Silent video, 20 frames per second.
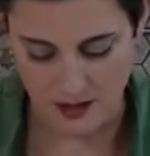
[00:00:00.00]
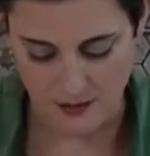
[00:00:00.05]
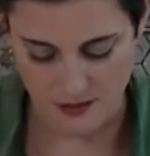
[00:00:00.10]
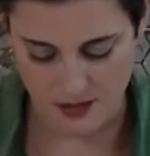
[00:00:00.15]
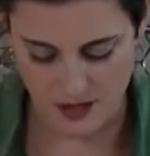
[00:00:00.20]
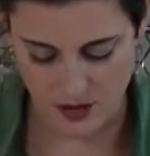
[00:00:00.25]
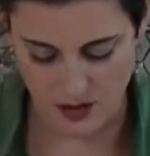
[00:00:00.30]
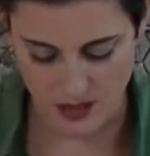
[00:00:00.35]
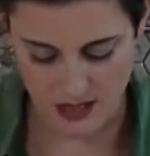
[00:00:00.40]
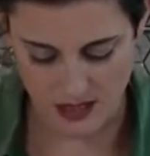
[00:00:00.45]

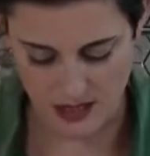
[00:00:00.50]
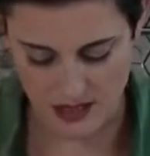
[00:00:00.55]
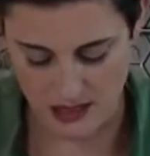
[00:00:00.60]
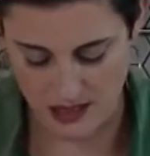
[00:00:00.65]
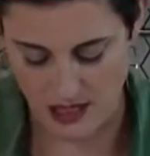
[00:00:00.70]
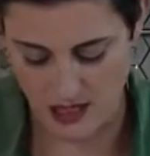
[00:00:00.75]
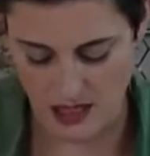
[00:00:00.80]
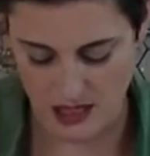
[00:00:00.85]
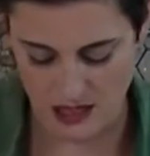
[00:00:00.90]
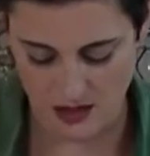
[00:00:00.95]
So this is
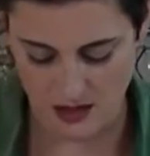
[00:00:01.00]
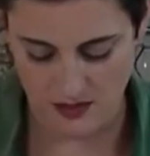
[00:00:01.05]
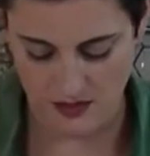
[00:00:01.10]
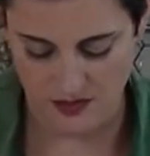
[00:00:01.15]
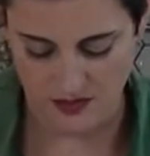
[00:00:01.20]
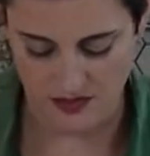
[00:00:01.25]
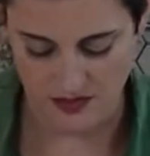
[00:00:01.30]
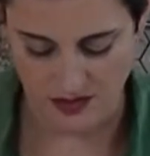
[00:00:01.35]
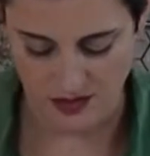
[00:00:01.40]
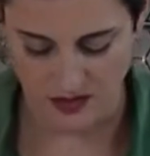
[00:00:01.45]
kind of
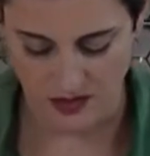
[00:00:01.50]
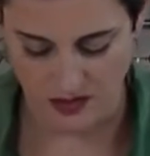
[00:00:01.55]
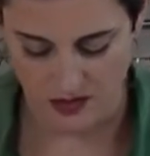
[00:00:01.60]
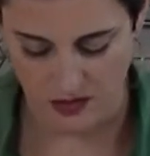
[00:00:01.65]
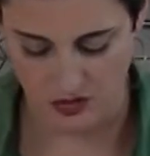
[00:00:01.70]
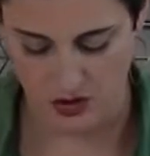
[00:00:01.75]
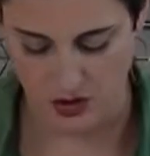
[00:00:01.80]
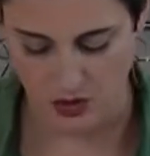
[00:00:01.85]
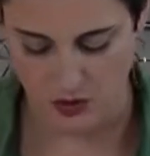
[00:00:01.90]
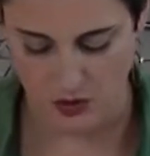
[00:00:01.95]
a
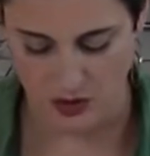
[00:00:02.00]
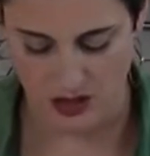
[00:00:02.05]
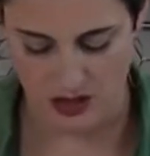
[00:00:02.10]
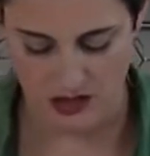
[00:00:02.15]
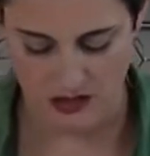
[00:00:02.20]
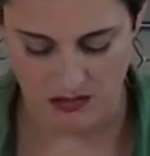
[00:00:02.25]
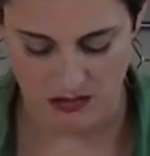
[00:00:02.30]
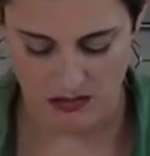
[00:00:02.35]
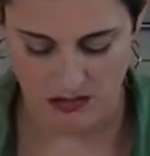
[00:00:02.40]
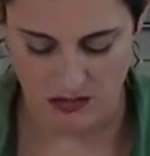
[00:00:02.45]
little
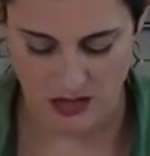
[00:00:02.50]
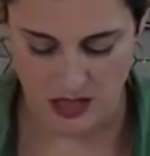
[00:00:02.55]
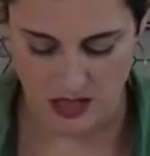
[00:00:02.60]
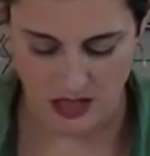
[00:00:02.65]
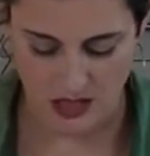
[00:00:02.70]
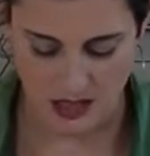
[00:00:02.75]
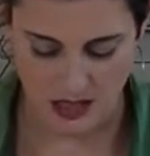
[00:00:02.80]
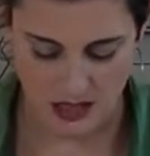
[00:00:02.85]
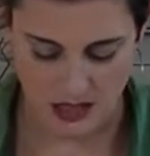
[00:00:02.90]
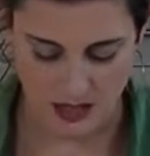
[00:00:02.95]
gooey.
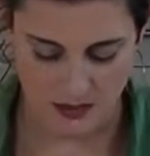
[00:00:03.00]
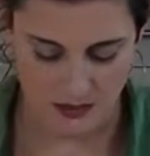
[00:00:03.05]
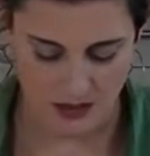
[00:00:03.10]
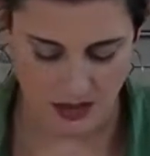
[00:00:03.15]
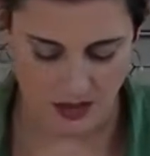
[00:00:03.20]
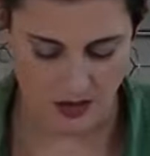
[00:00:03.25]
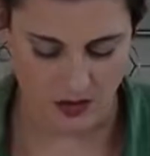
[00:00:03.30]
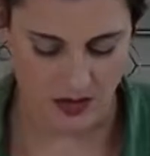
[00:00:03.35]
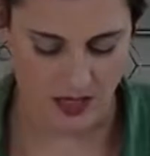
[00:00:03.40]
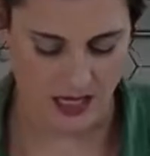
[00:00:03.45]
I'm going
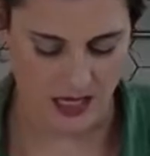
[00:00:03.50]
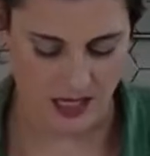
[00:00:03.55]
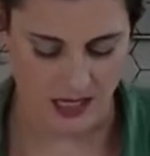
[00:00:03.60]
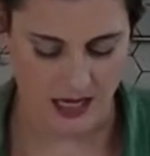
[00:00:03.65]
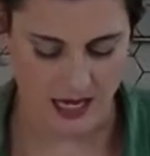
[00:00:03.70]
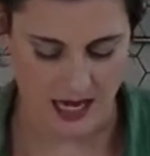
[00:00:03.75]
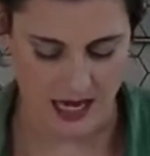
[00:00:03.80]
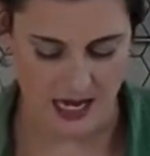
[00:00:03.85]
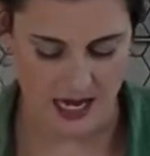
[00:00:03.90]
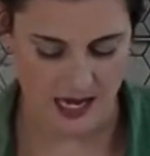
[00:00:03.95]
to go ahead
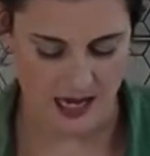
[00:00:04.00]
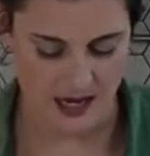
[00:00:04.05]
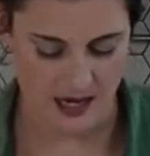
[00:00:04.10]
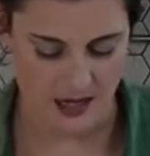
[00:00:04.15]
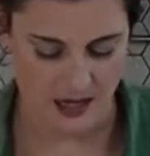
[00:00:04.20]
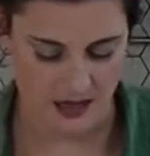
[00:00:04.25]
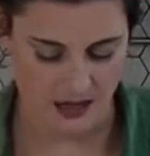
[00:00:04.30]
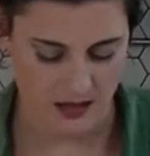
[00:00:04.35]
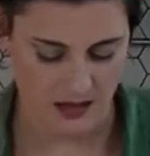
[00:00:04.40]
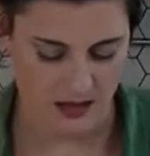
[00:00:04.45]
and
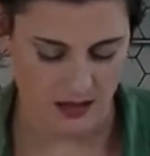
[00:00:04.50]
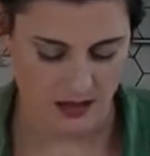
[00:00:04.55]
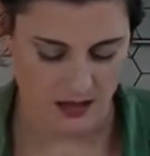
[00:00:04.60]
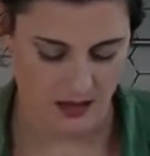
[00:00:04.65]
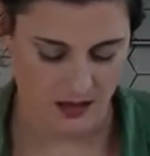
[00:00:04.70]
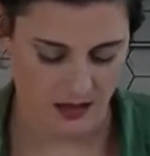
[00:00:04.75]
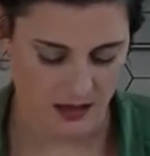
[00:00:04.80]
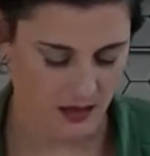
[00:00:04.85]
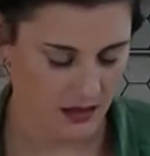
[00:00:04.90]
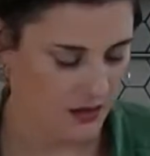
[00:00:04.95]
add
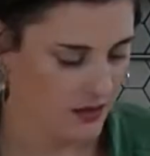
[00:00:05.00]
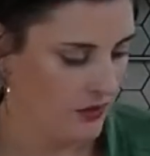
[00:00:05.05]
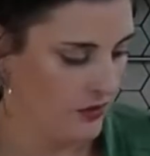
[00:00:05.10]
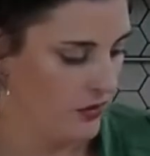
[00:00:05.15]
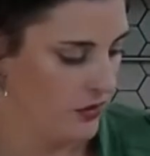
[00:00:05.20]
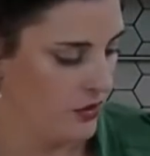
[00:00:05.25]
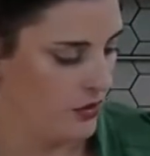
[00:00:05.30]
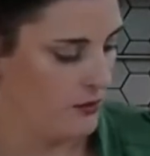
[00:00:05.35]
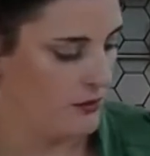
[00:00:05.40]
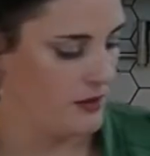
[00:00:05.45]
a
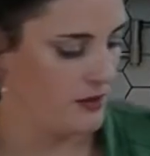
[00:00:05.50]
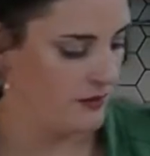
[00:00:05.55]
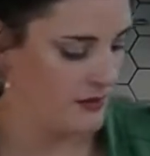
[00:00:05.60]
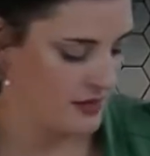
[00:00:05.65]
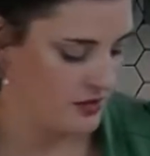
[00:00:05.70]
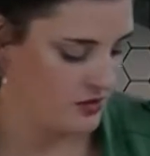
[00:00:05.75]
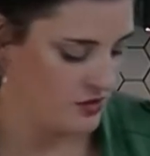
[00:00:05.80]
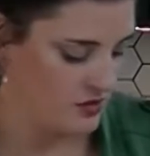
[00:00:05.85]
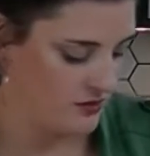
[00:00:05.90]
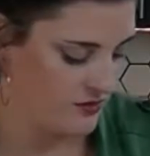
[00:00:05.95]
little bit of
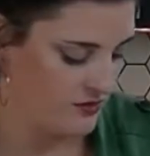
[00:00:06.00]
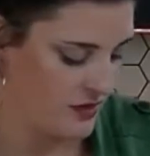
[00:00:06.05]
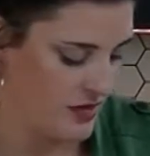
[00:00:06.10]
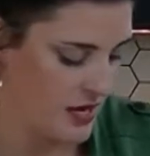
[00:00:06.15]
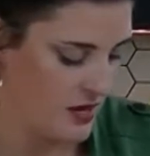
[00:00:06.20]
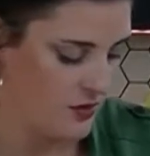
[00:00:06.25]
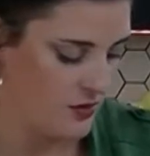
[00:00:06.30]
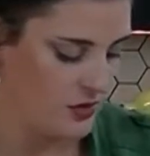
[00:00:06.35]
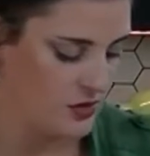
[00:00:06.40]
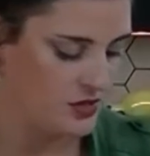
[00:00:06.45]
extra
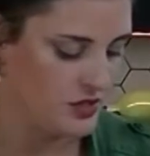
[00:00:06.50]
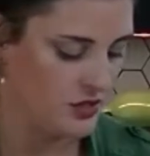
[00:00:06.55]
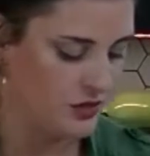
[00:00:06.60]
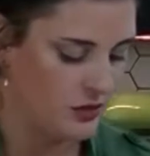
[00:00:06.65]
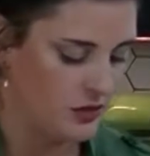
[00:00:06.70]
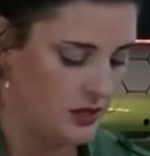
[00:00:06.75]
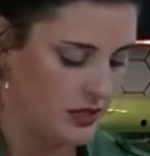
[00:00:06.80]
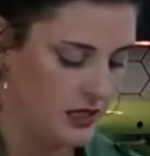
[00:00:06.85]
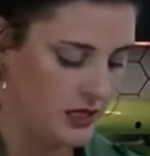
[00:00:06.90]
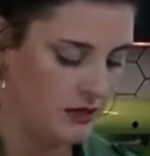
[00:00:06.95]
flour
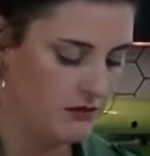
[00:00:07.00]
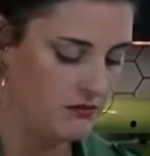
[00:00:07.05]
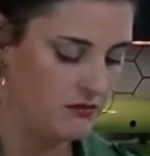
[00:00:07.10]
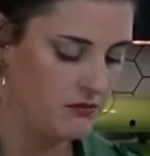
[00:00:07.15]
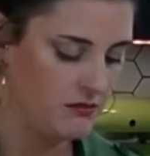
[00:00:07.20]
to it.